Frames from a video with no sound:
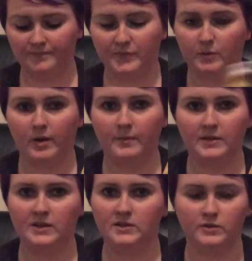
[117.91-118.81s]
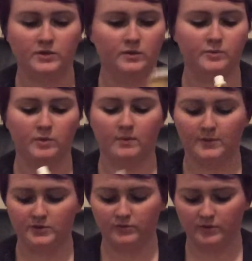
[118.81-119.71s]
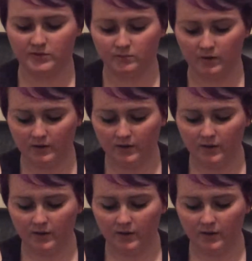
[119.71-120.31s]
you'll probably need 2 tubes. We're almost through this one.